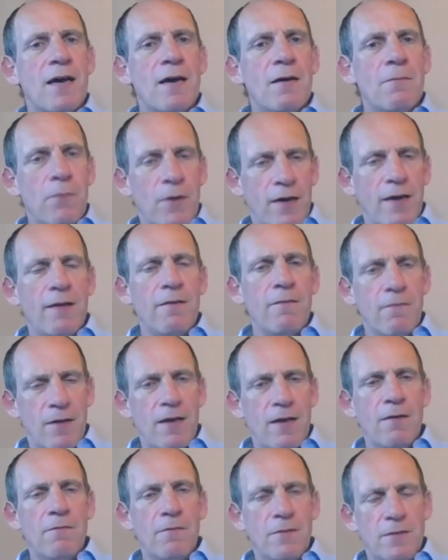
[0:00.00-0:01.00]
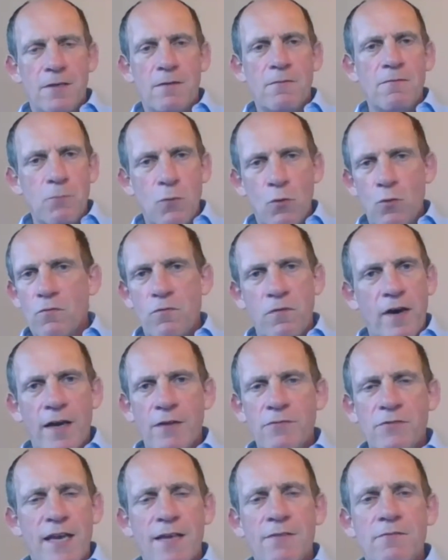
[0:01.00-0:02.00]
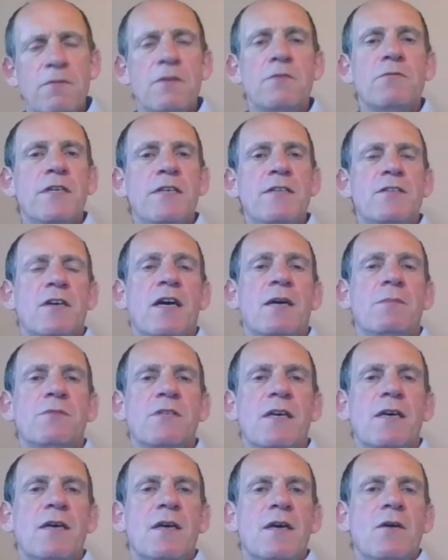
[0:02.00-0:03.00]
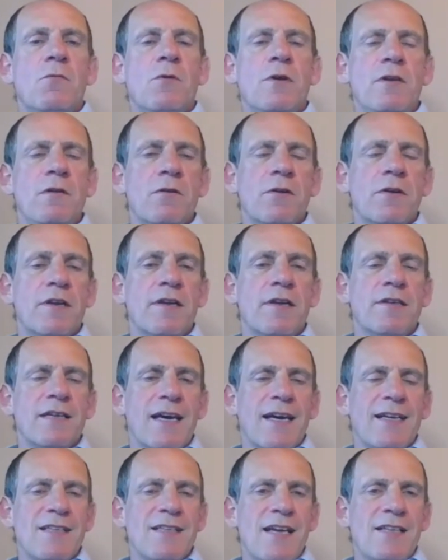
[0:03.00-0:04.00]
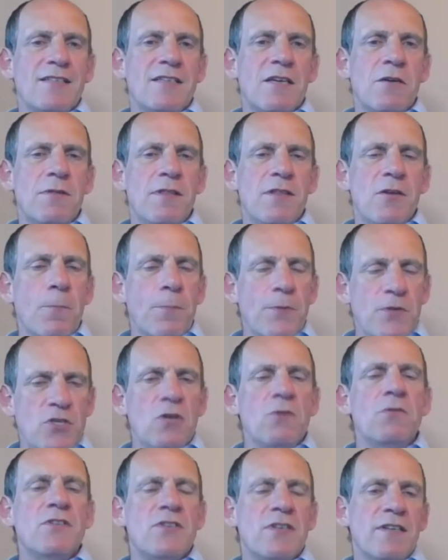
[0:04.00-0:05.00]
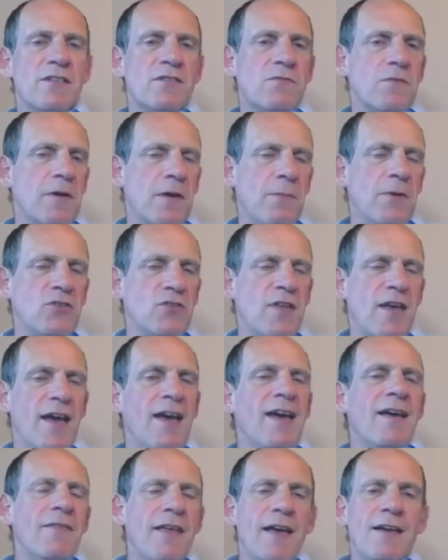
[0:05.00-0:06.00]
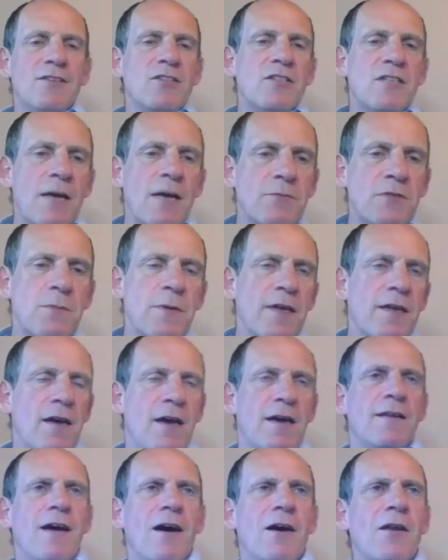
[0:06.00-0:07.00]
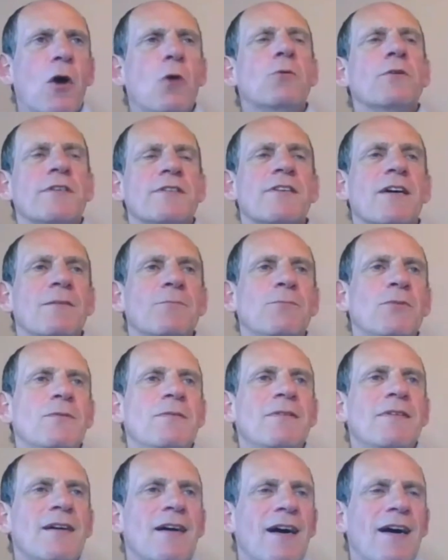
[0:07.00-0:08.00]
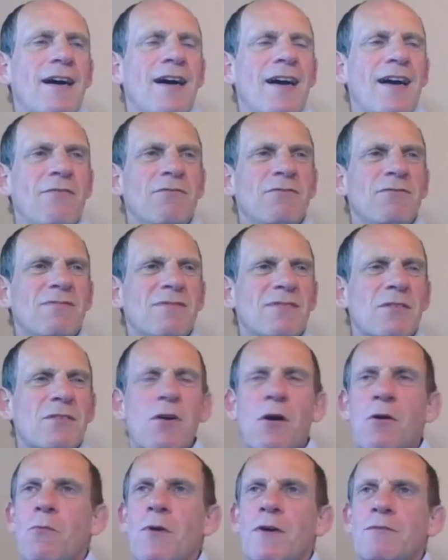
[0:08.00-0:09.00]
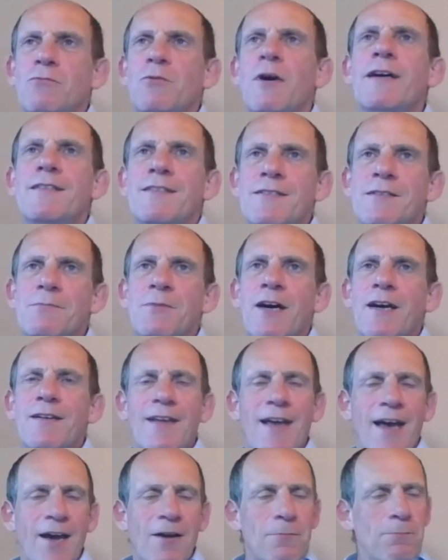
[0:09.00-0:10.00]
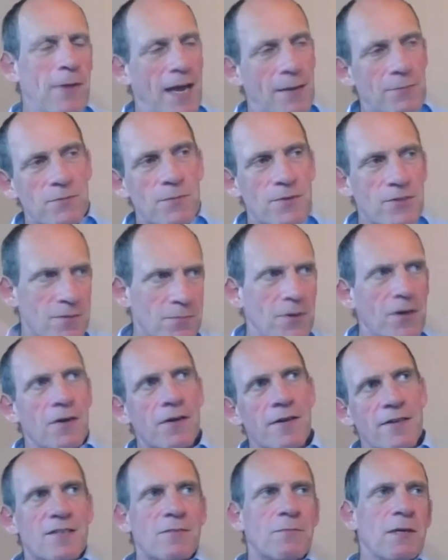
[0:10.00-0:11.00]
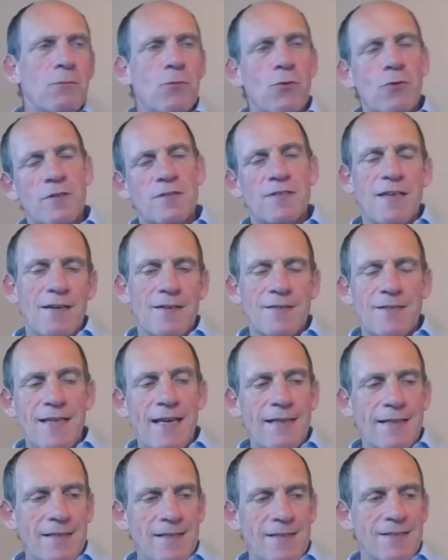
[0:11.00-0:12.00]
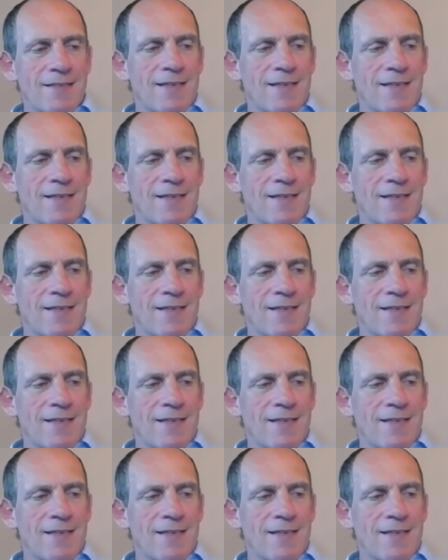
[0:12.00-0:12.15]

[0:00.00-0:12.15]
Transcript: by, you know, more than 5, 10, 15 times when you look at it. And so the opportunity is very much there. That just happens to be an old example. I haven't got one right to mind now, perhaps because the markets have been more unsettled.